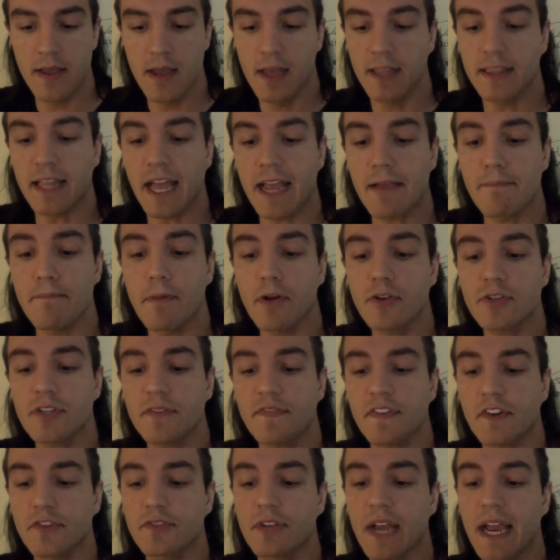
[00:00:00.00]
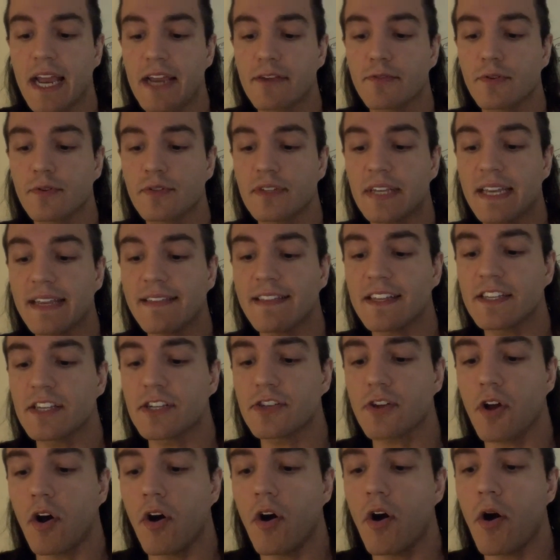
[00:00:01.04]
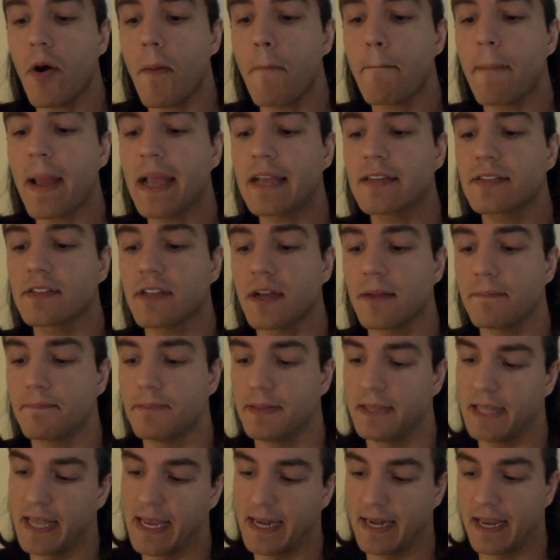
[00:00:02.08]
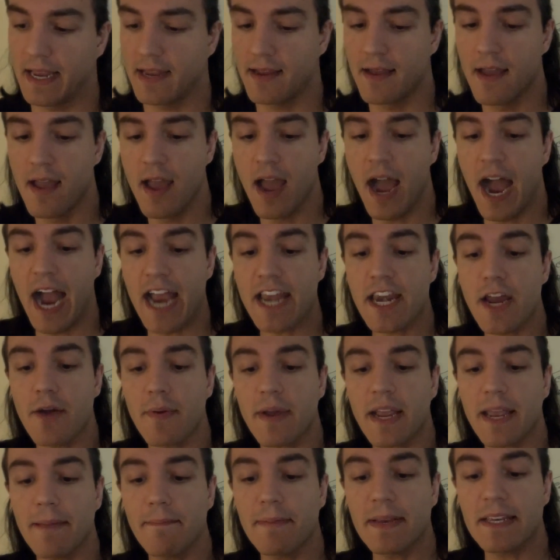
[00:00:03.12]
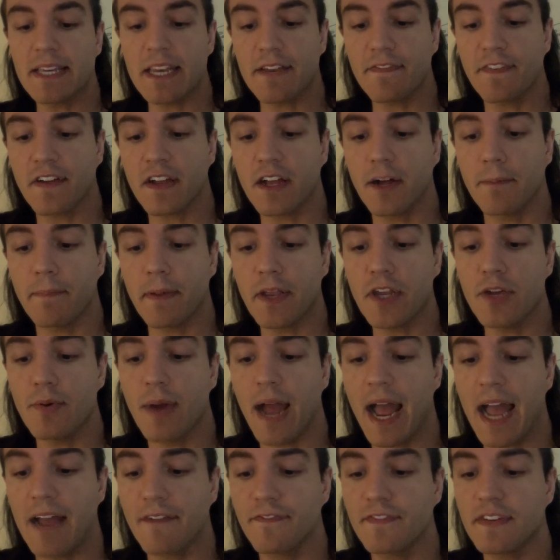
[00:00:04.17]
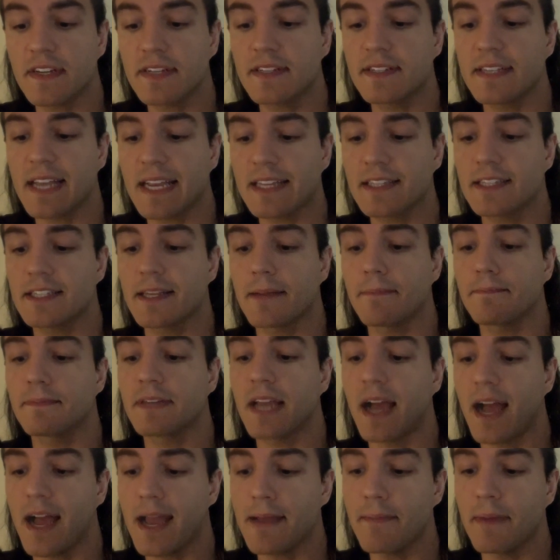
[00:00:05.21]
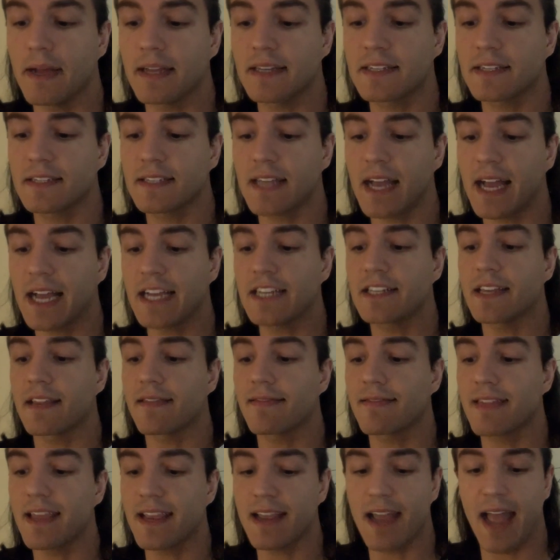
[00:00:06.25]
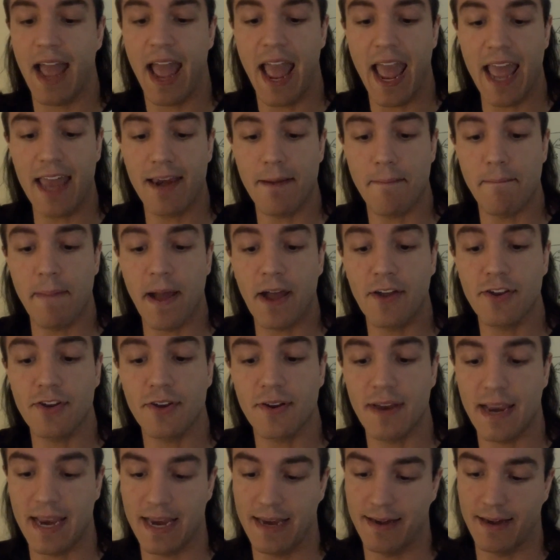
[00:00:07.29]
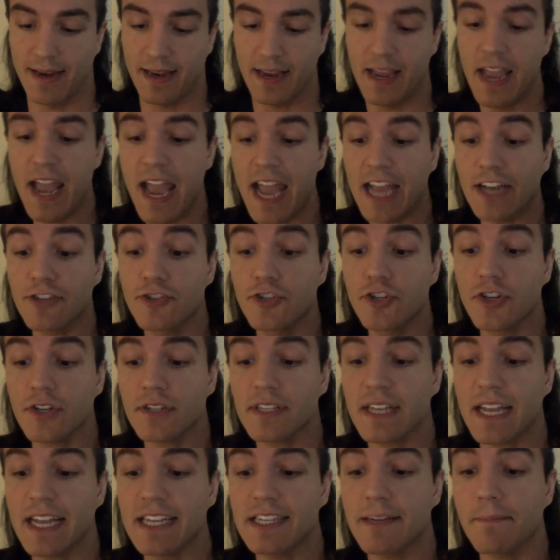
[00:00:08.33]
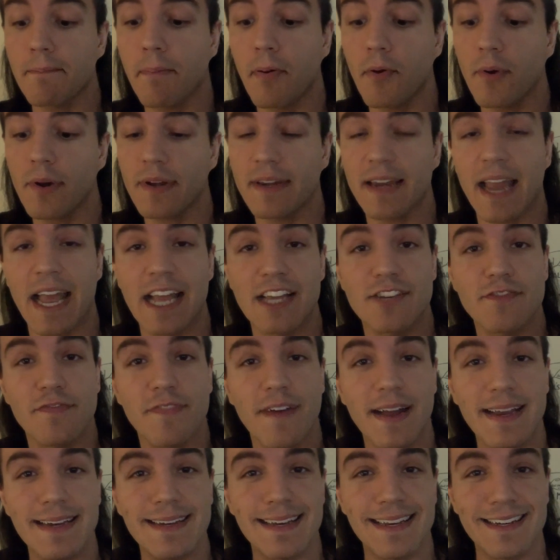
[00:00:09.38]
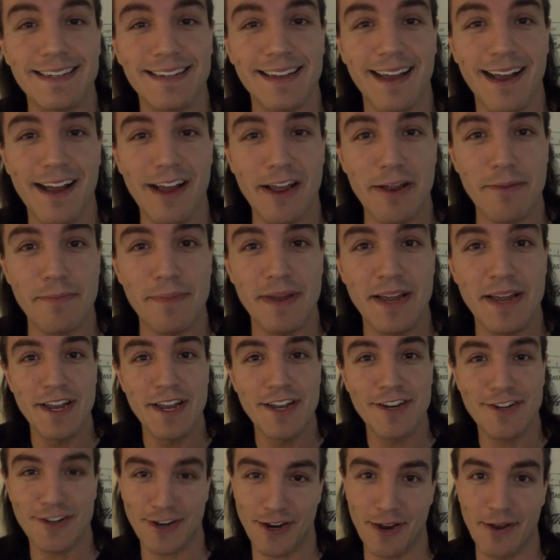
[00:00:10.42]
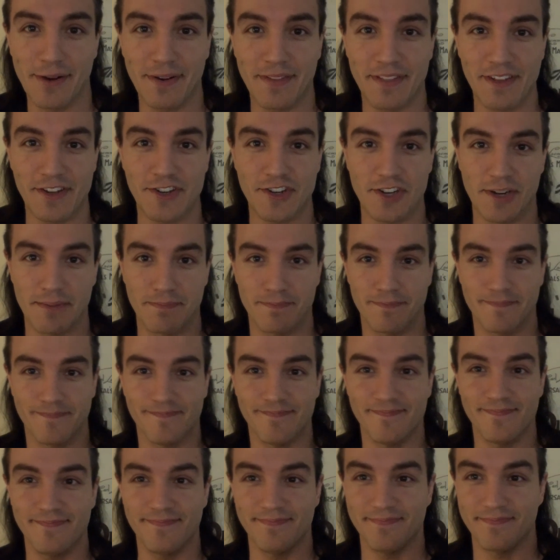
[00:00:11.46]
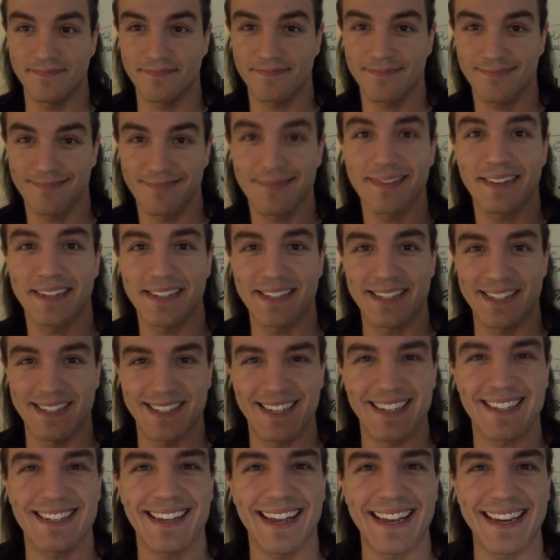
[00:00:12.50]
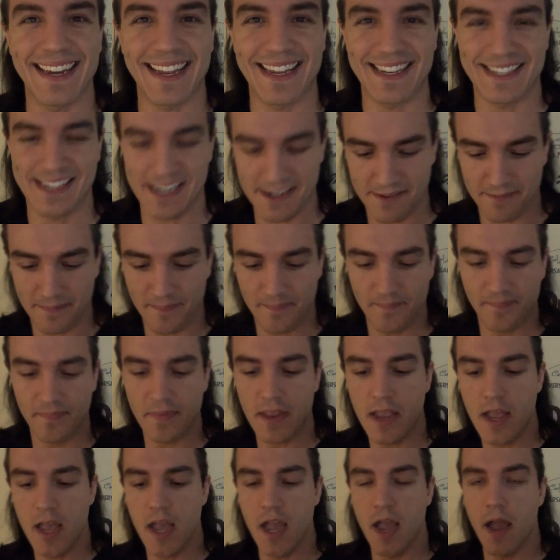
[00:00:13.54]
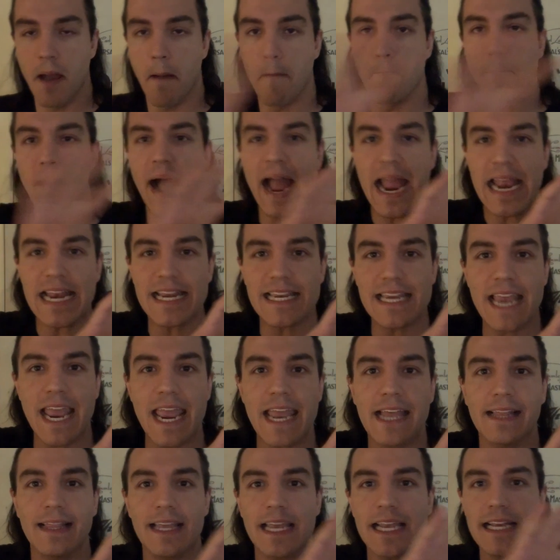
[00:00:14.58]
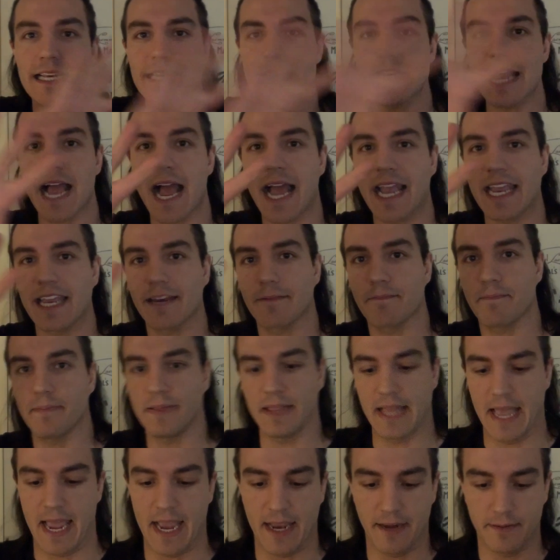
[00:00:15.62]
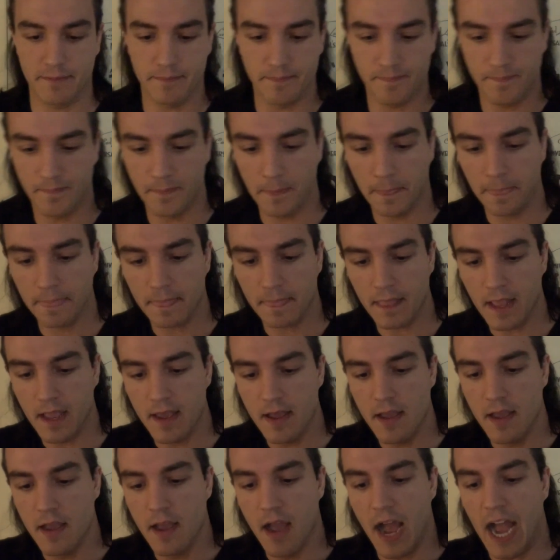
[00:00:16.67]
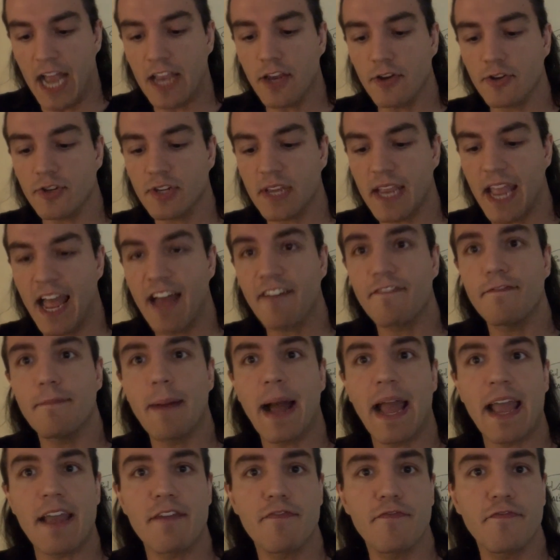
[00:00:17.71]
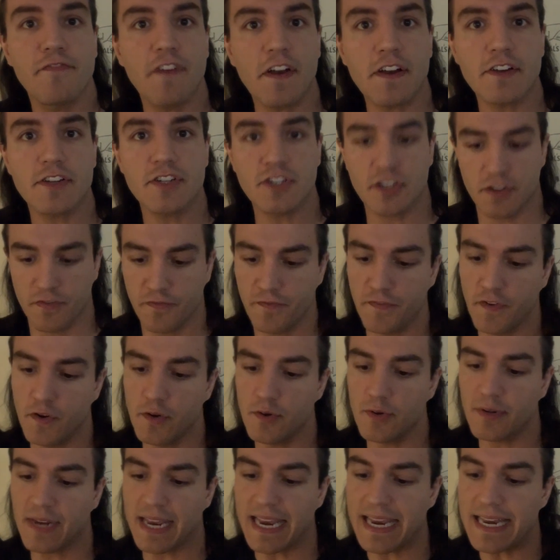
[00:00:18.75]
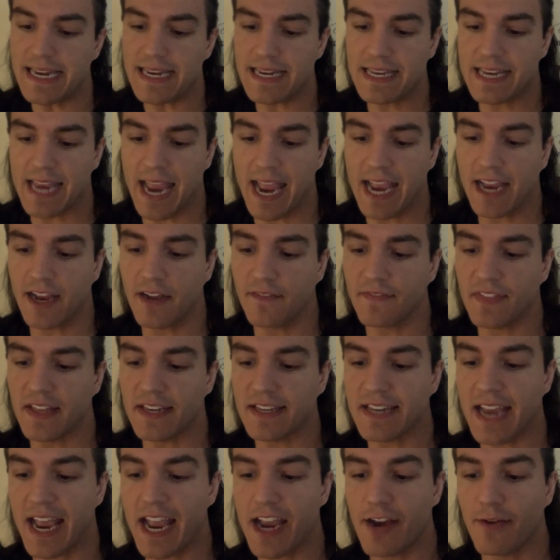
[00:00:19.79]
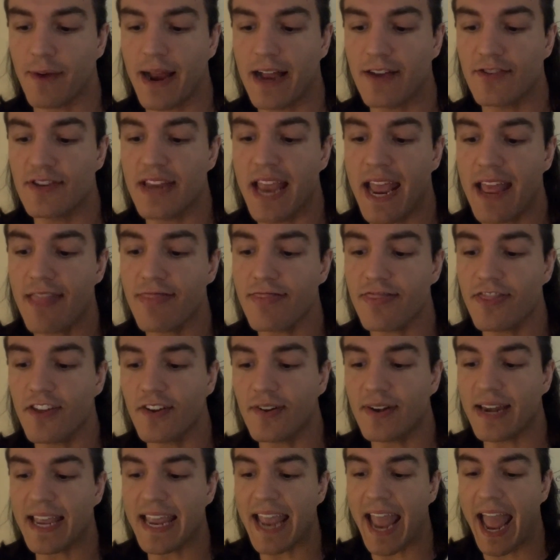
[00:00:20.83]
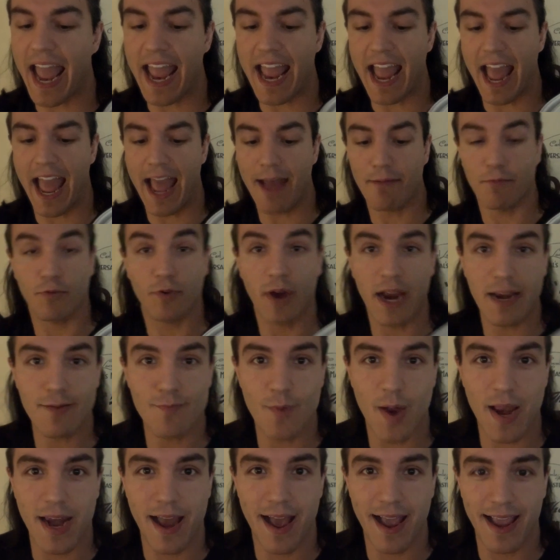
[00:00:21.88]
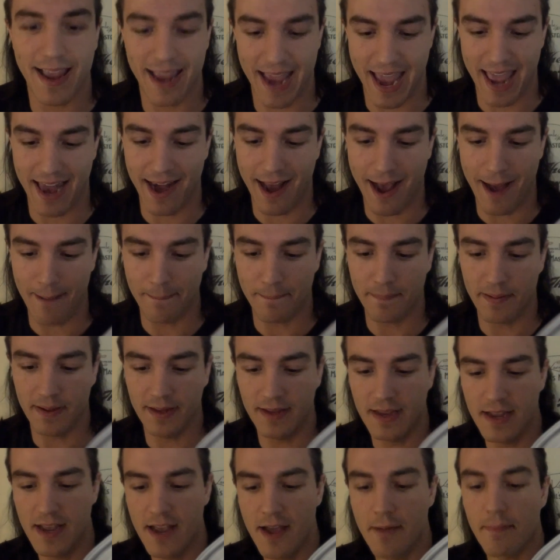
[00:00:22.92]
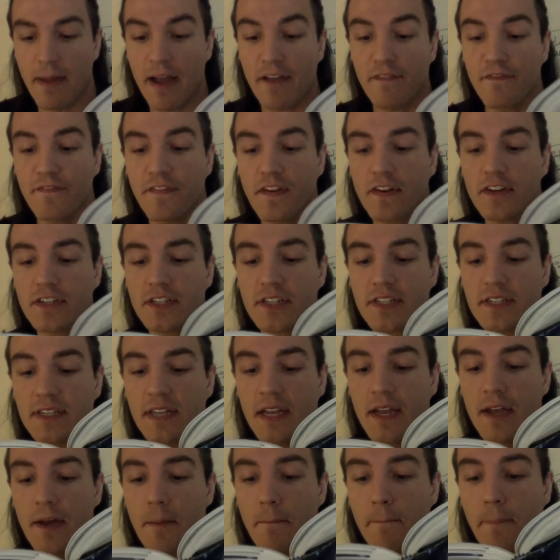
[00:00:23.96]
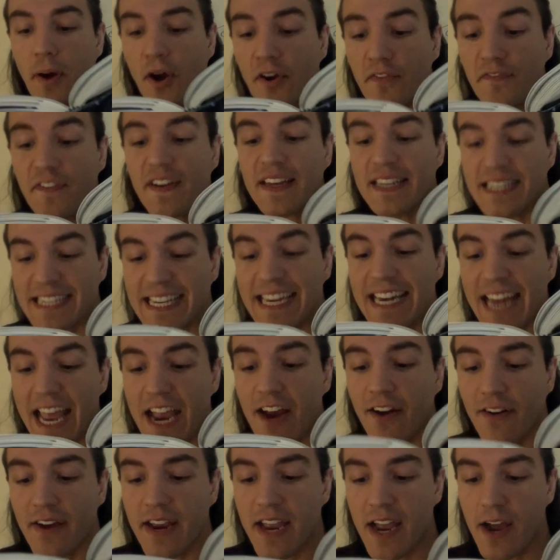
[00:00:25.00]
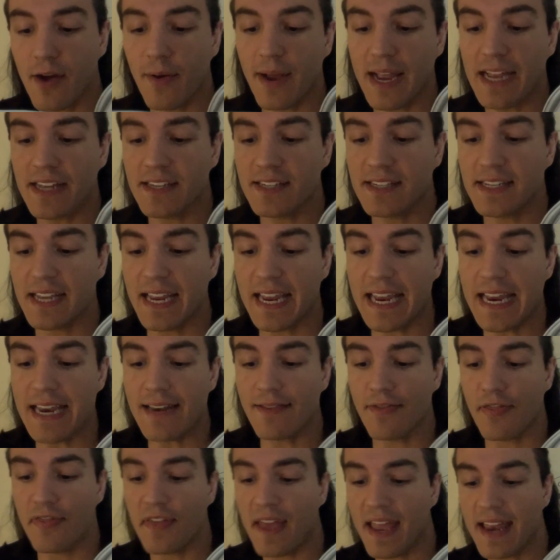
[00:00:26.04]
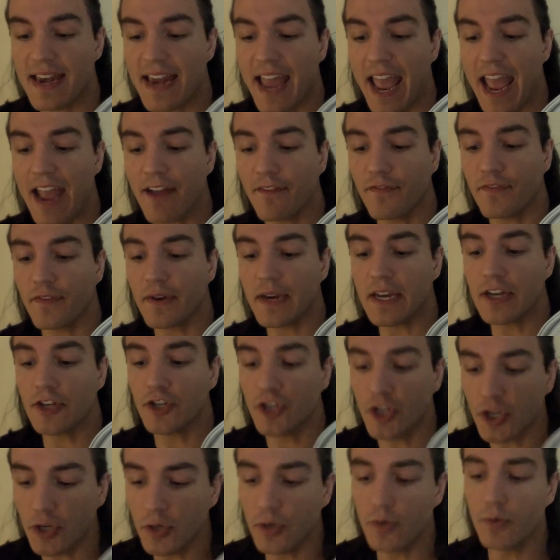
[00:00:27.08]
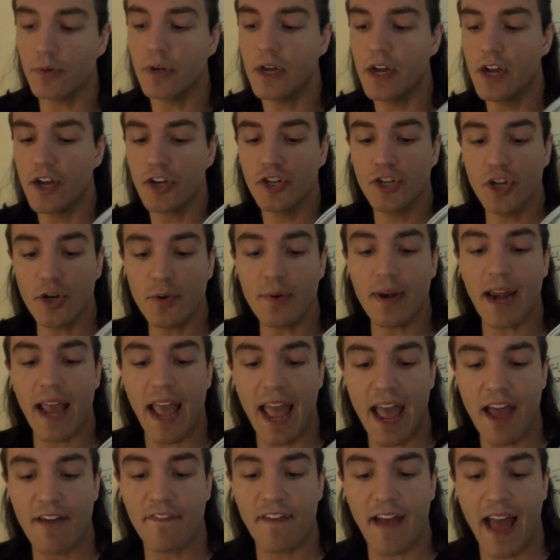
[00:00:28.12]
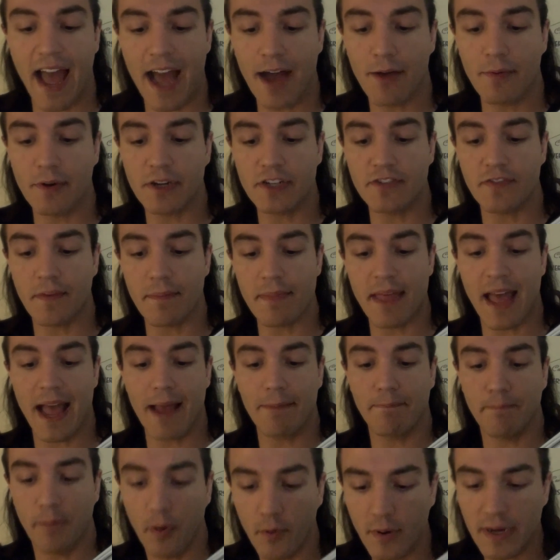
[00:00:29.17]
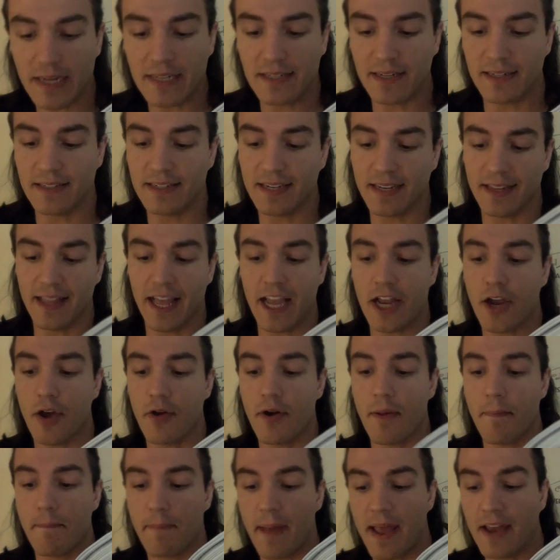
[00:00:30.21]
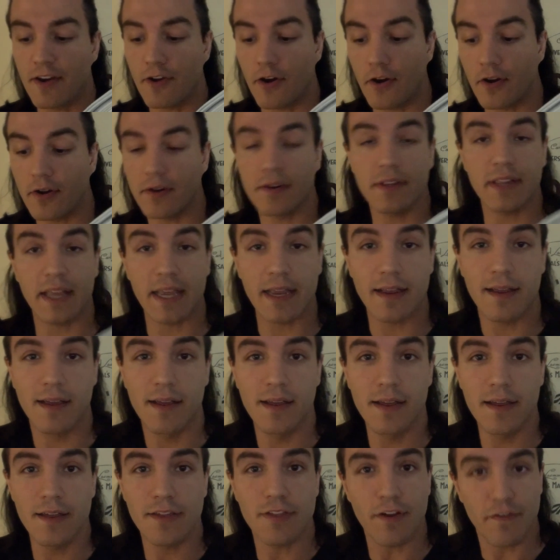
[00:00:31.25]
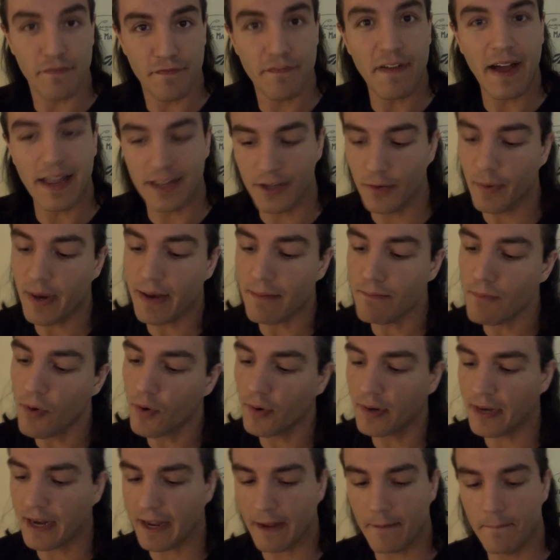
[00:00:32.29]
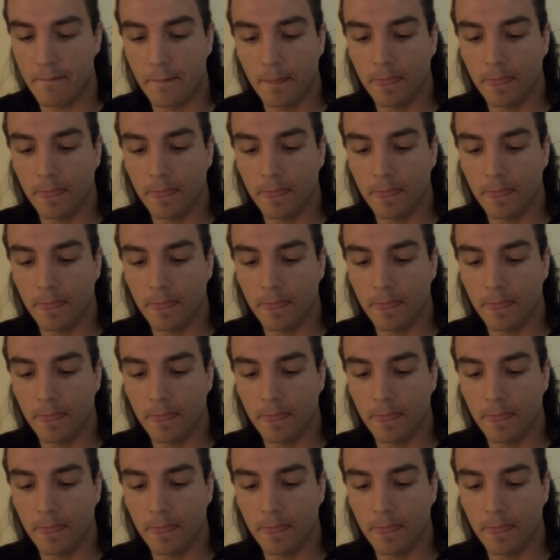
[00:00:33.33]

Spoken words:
Like most of your diet routine, this is all based on planning. I know it can be difficult, but you have to set some time aside to think ahead about your eating. It's just as important as finding time to go to the gym. This is exciting, isn't it? My daily diet plan. I usually have my first food intake of the day around 10:30 a.m. right when I get up. My first perfect scenario is to eat then every two and a half hours from that point until I go to bed early the following morning.